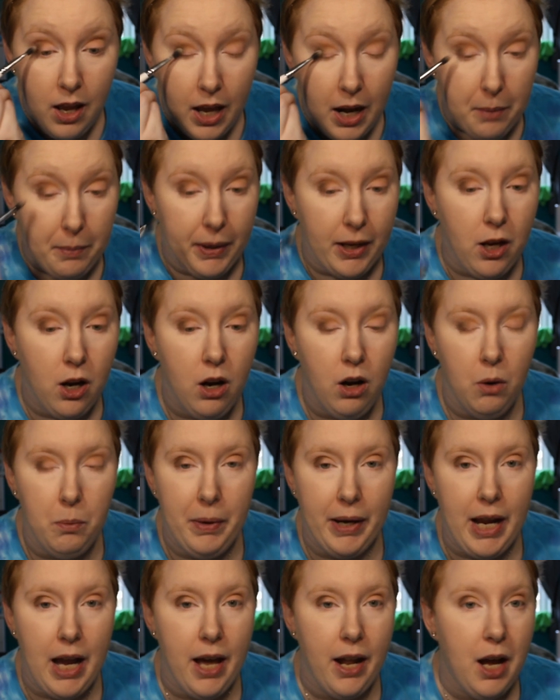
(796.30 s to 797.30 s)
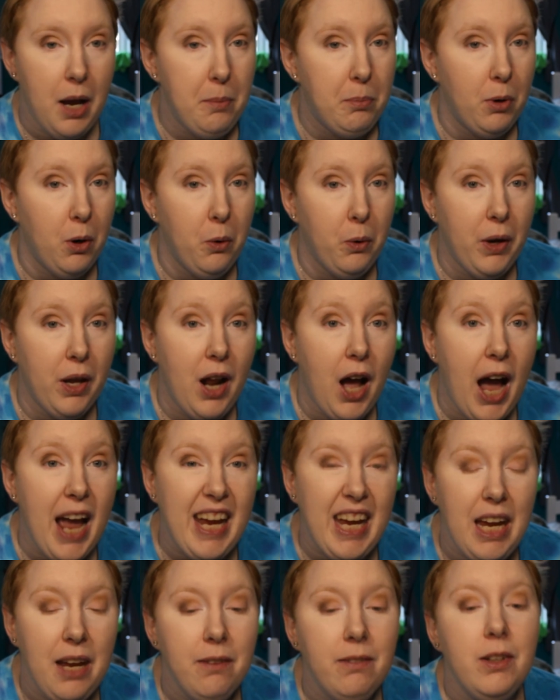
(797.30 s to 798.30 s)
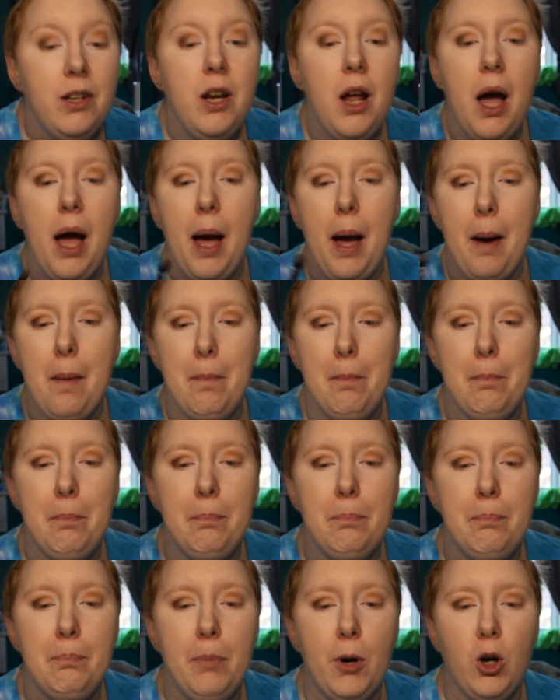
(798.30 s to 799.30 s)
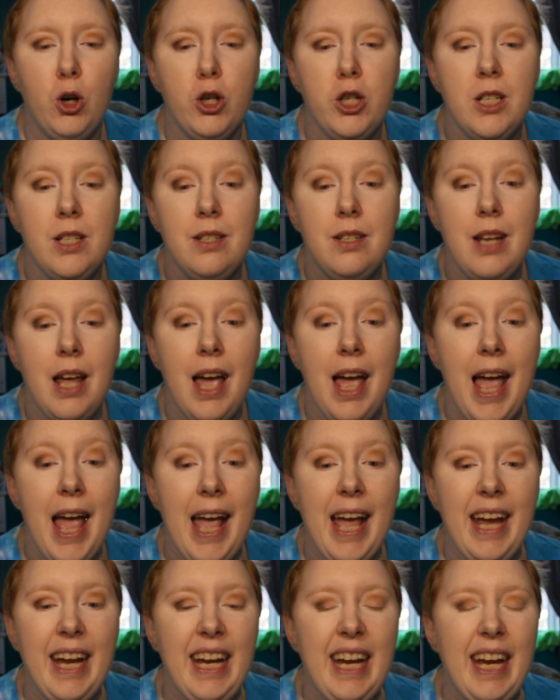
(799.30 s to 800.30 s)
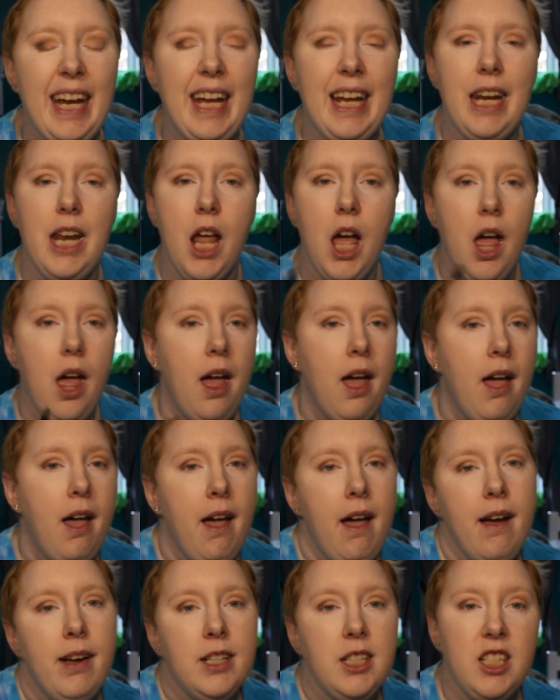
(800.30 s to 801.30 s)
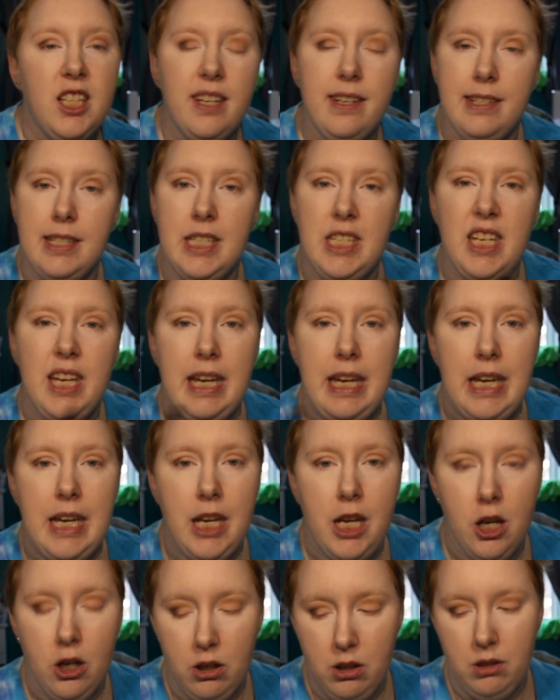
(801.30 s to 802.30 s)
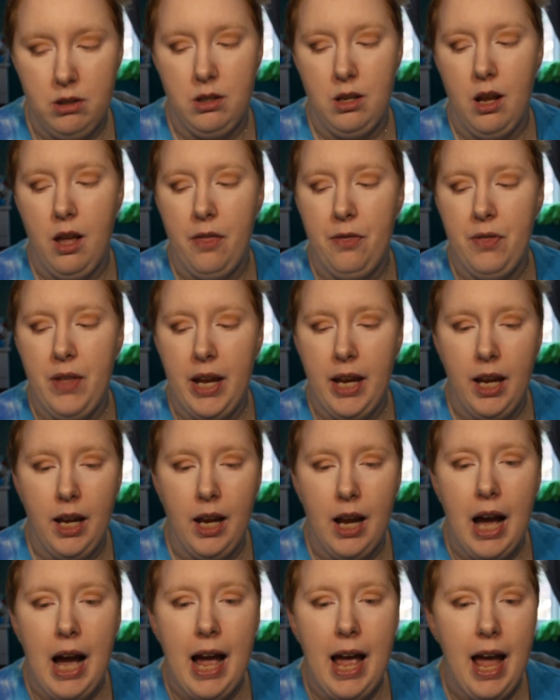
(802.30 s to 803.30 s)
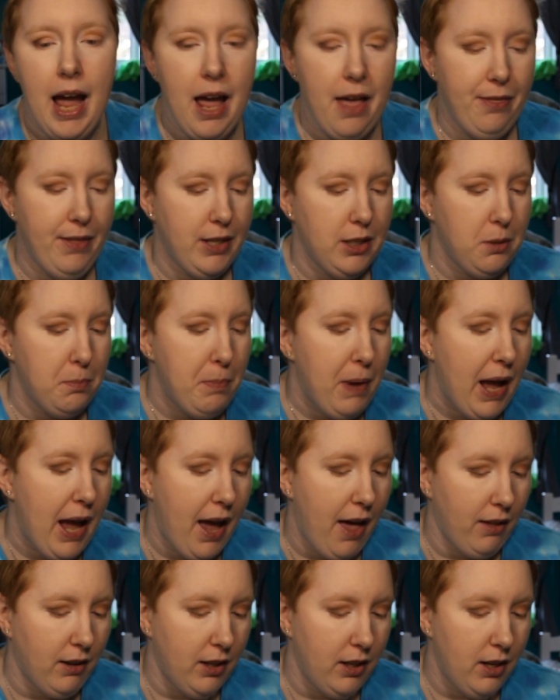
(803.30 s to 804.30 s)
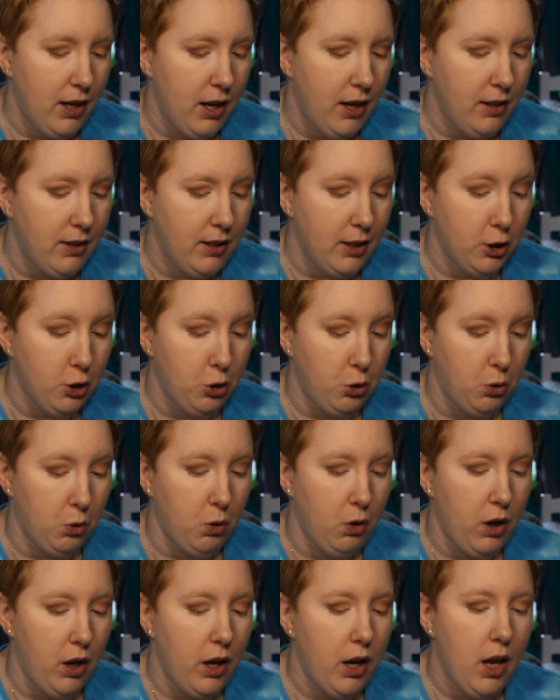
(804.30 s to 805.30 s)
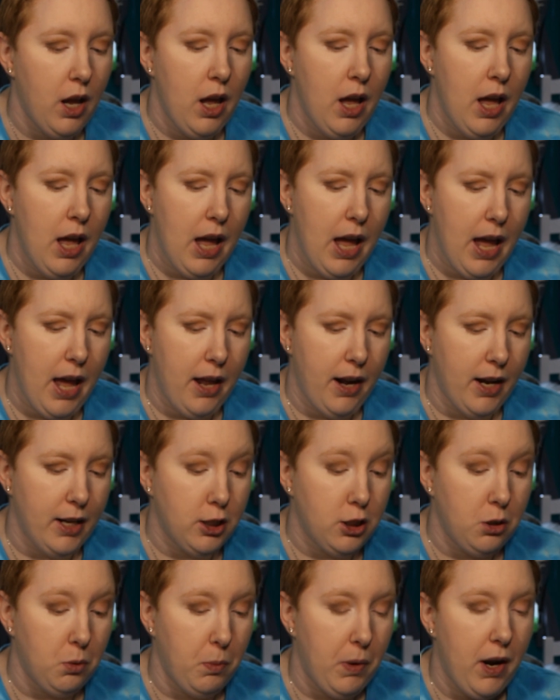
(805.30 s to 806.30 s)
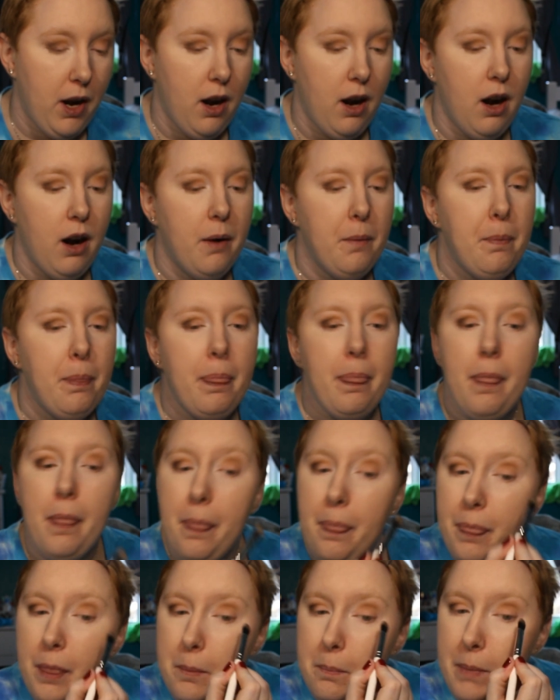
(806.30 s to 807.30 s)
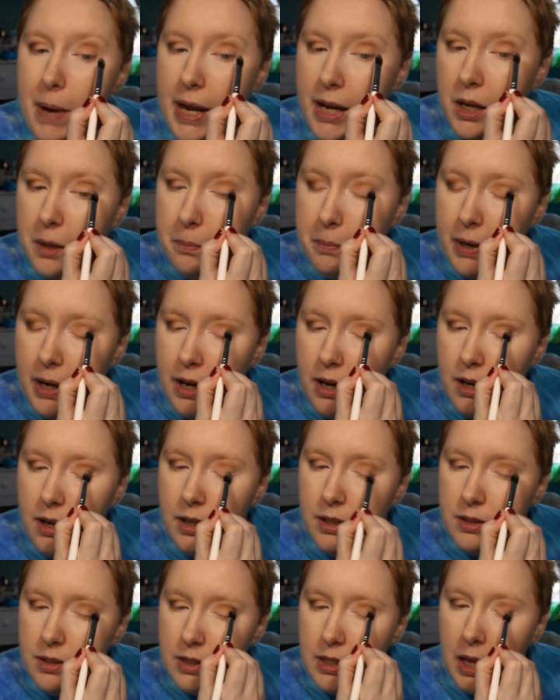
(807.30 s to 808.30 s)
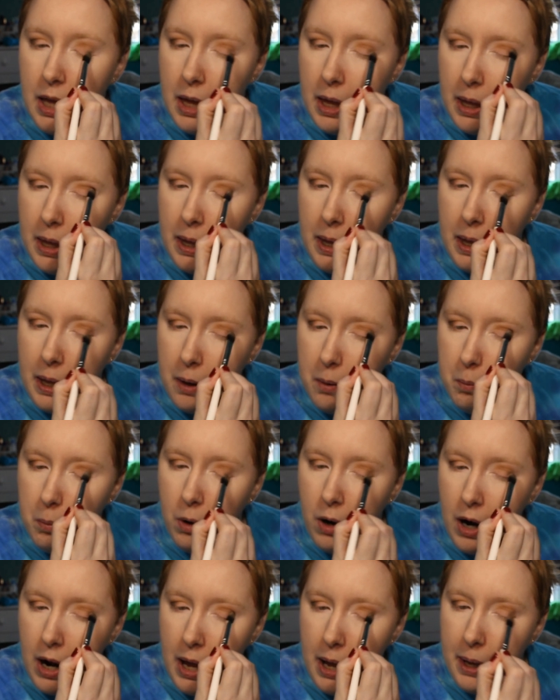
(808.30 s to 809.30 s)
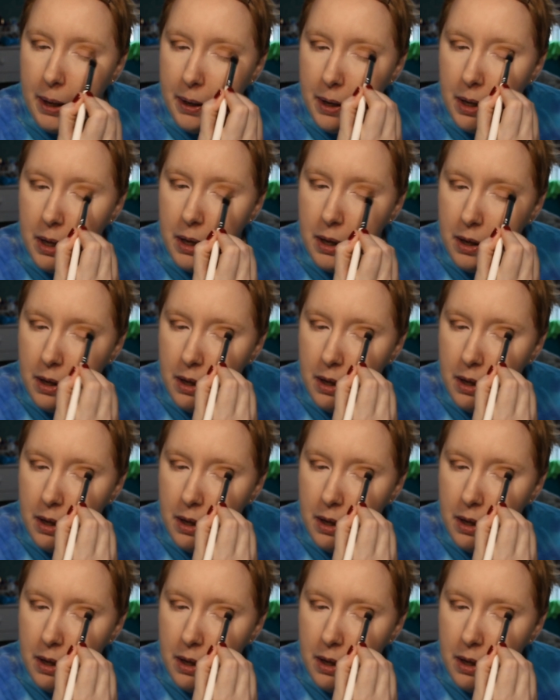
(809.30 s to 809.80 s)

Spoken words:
and I'm like, oh my god, I broke it. I even burst into tears thinking I had this palette destroyed. And I swear the makeup gods were on